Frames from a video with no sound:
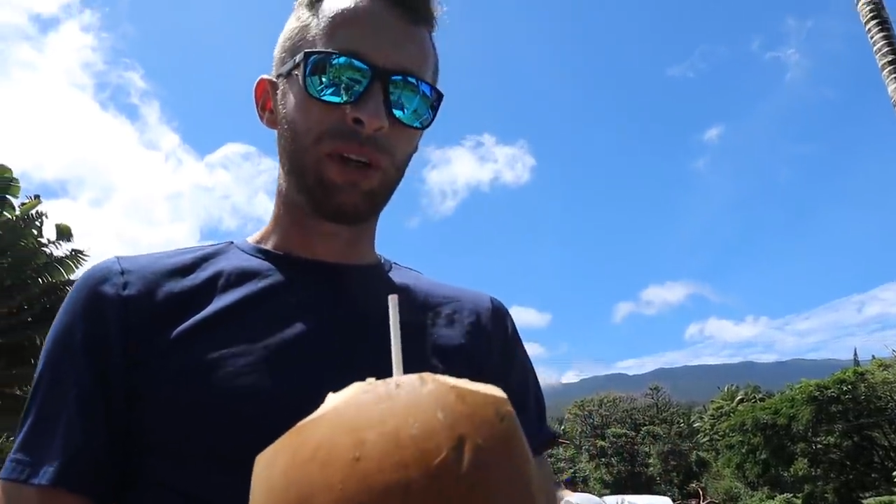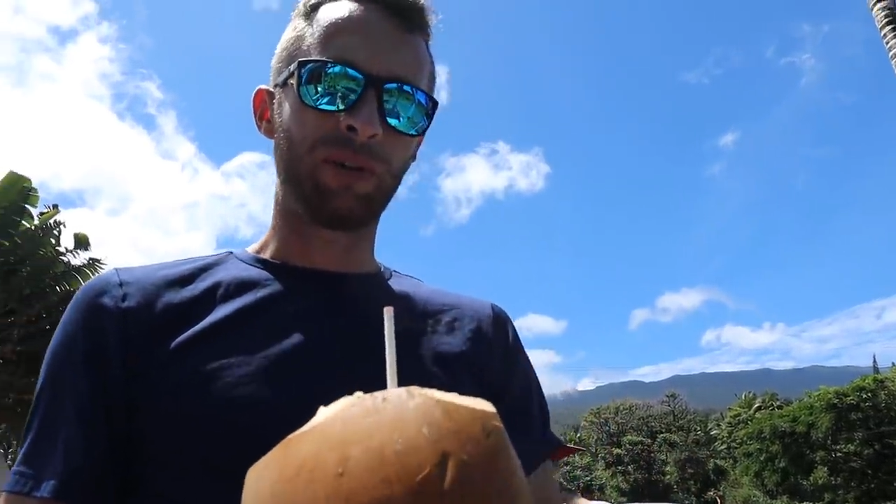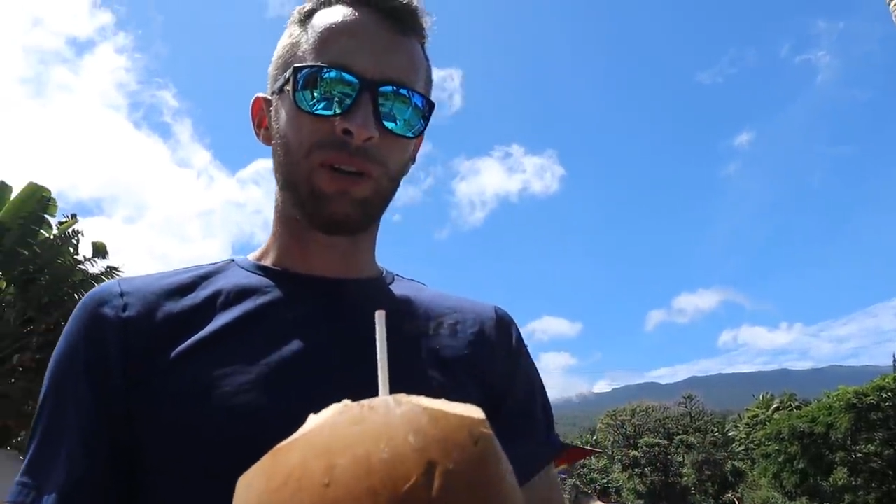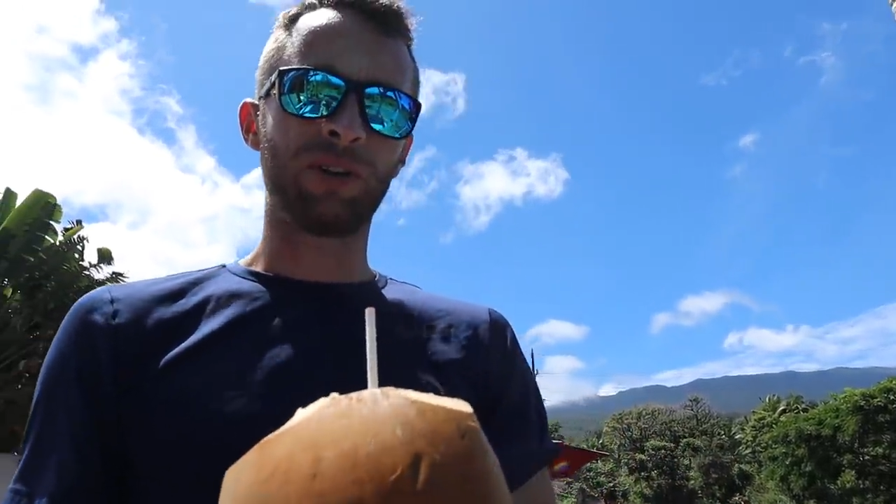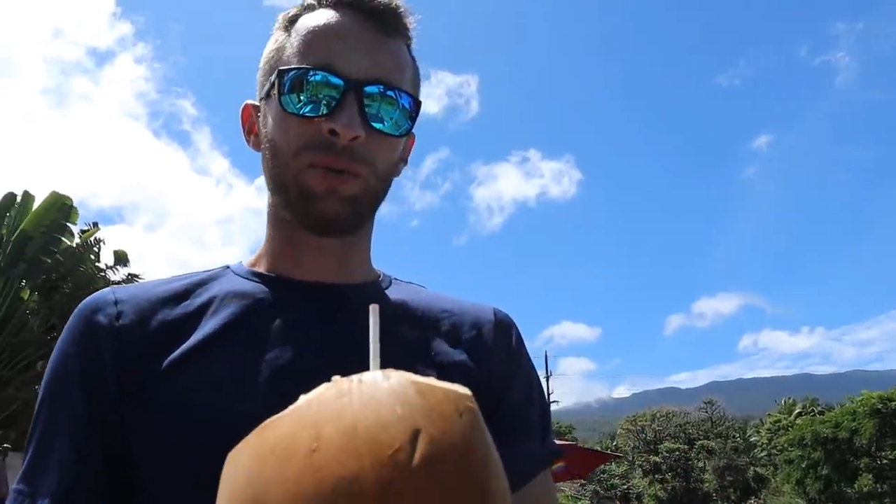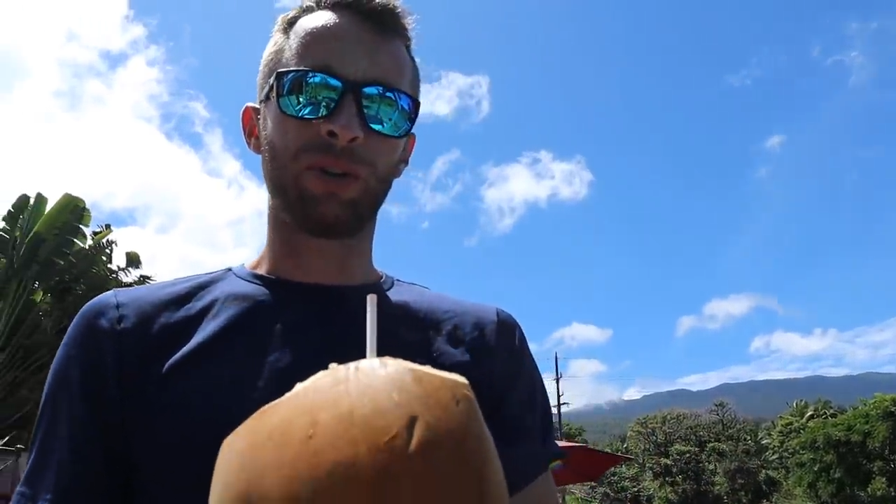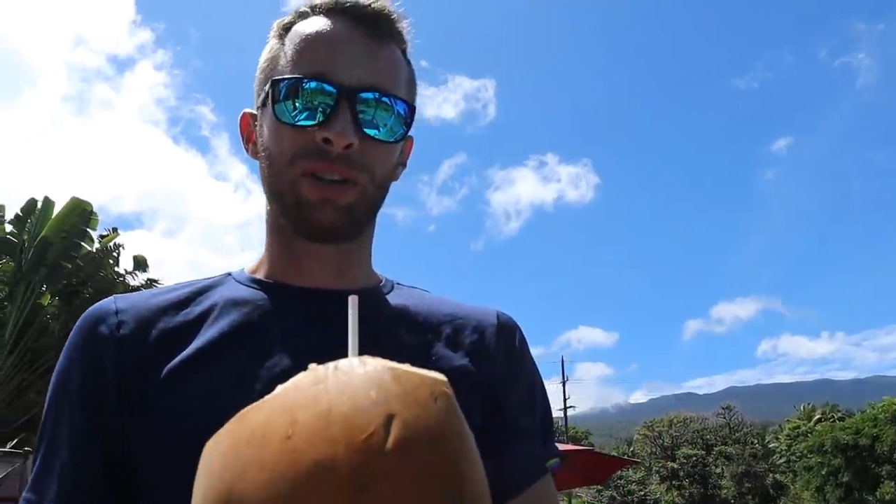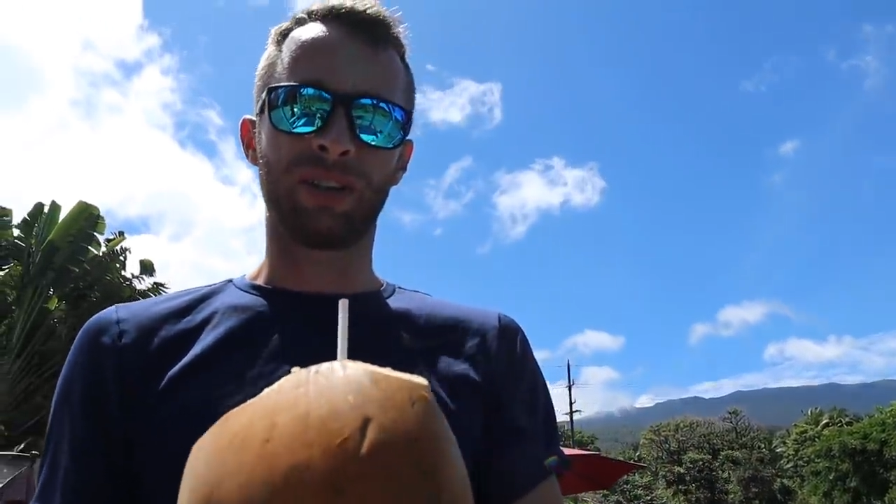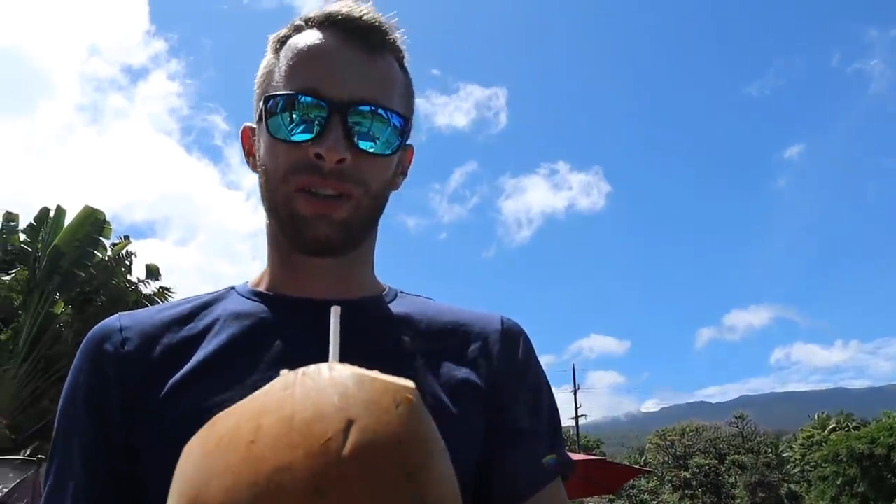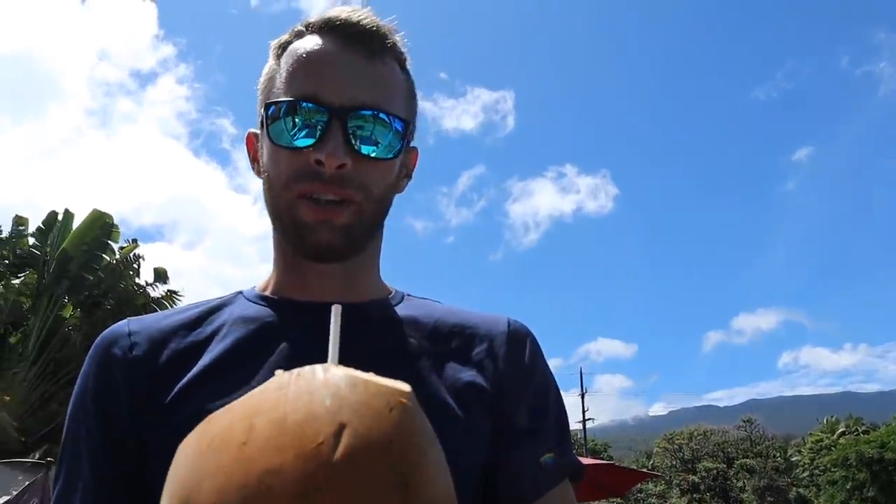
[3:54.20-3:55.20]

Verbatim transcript: But it also wasn't